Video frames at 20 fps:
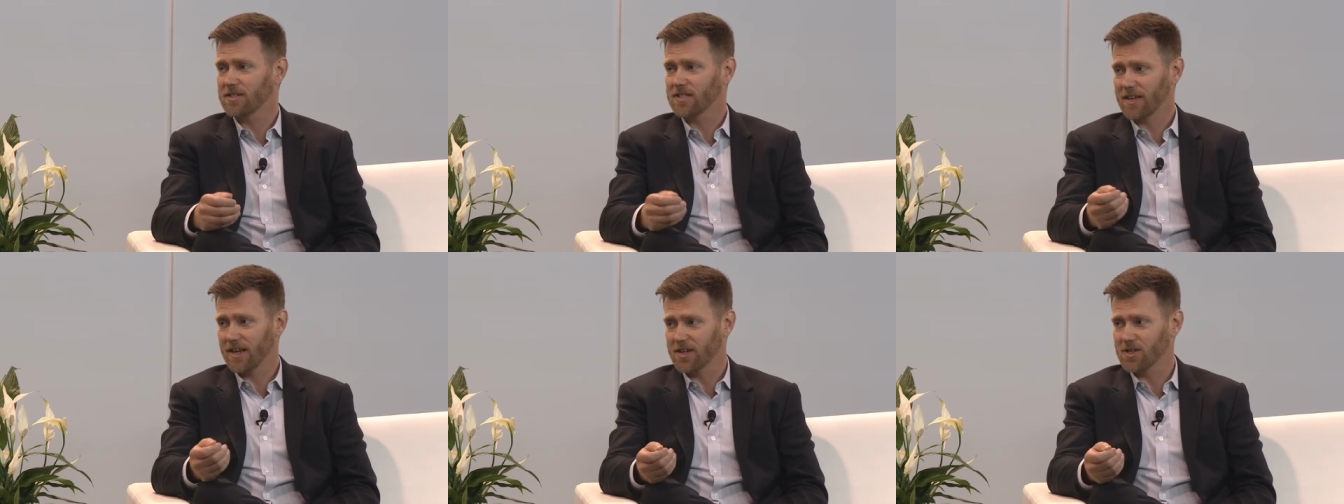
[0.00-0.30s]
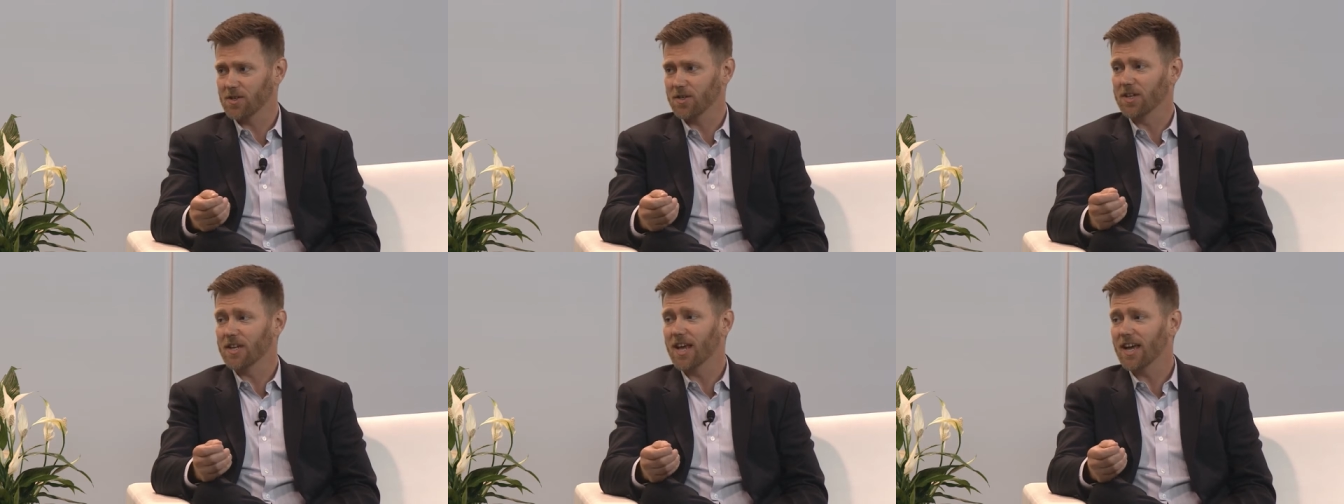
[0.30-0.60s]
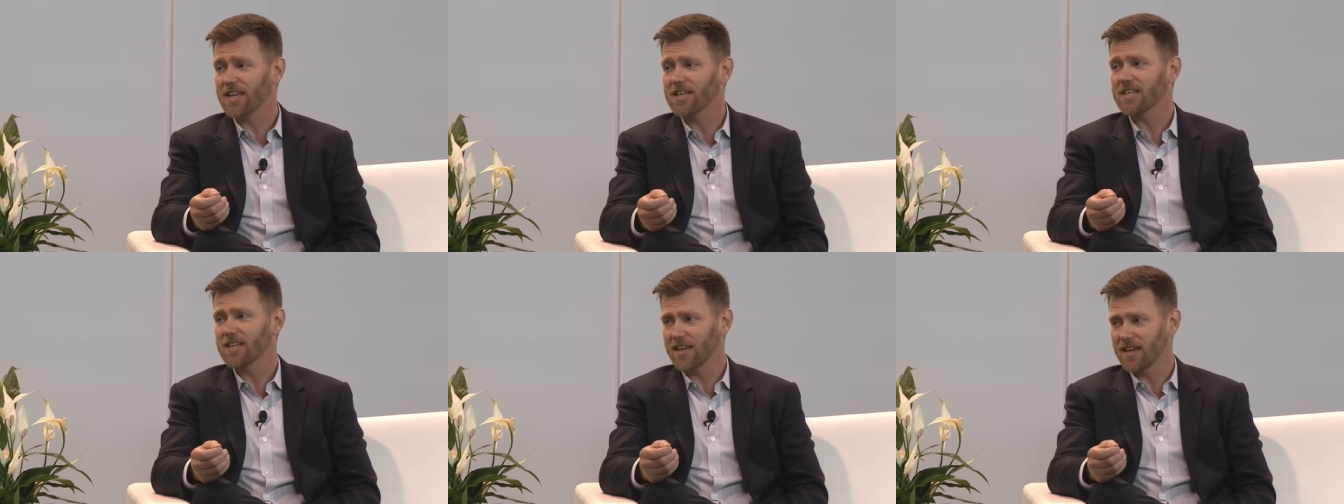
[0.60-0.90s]
Schedule
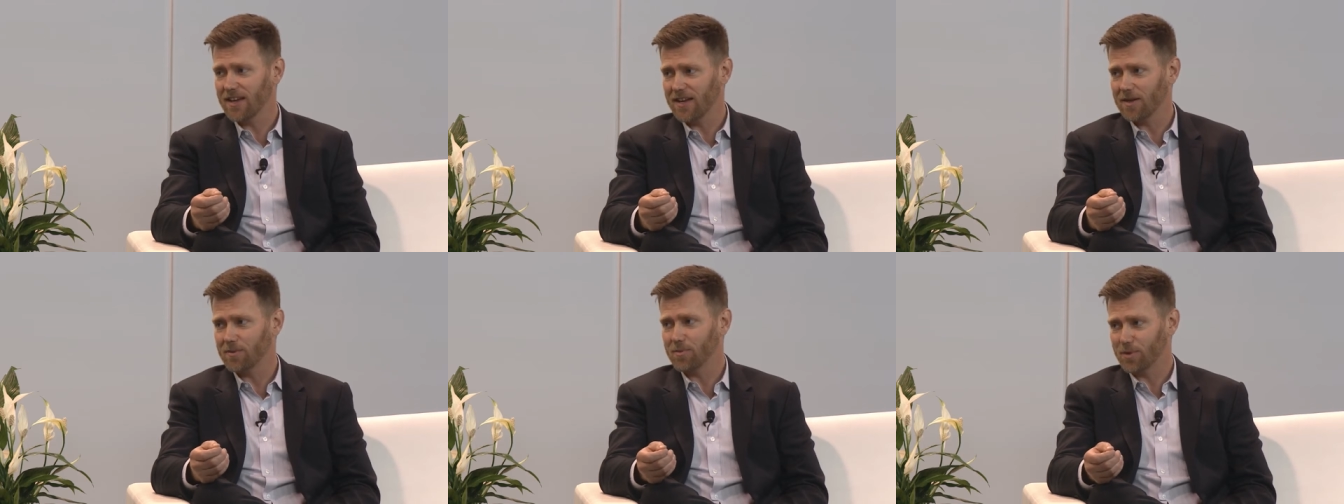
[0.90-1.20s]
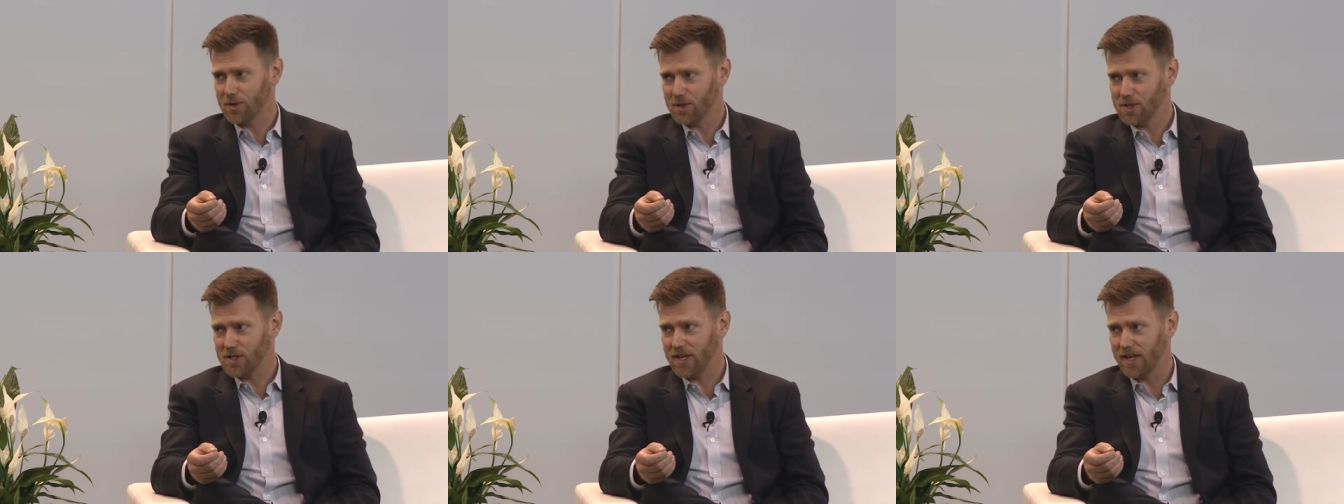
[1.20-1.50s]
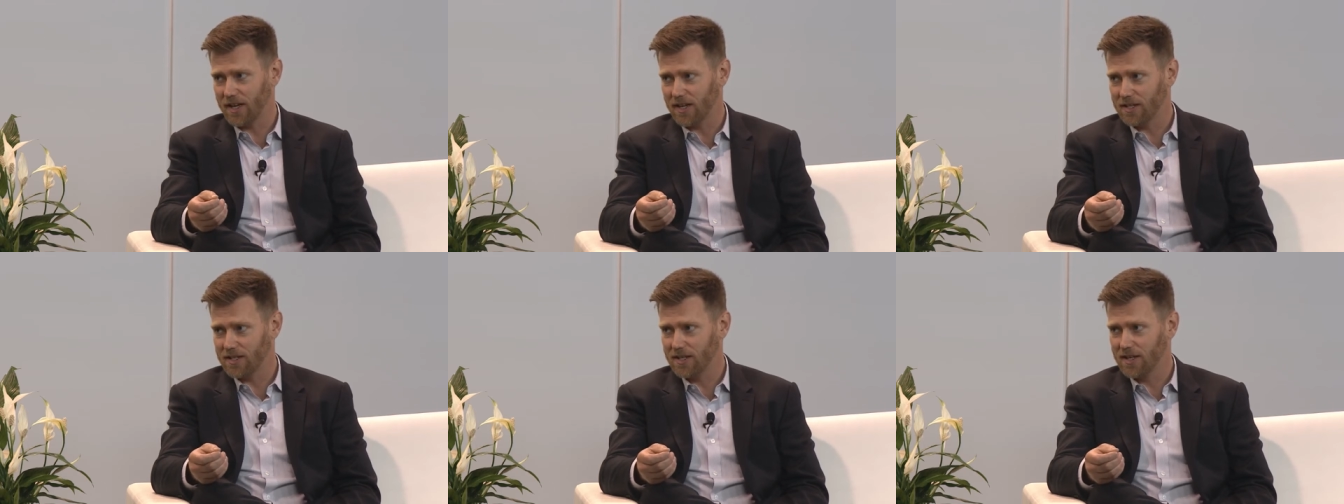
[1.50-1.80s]

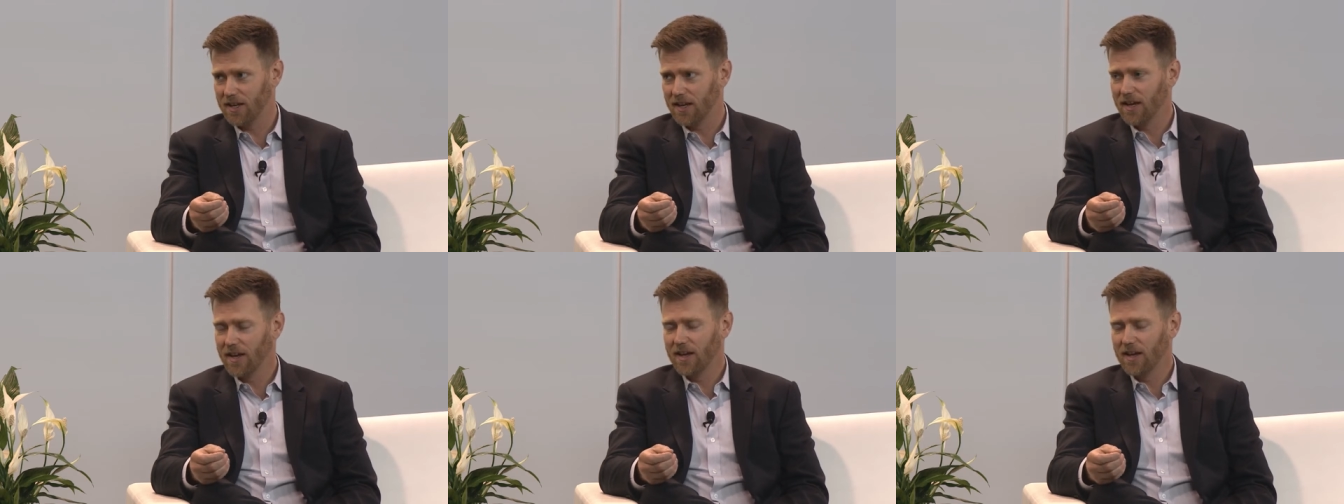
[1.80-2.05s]
98%.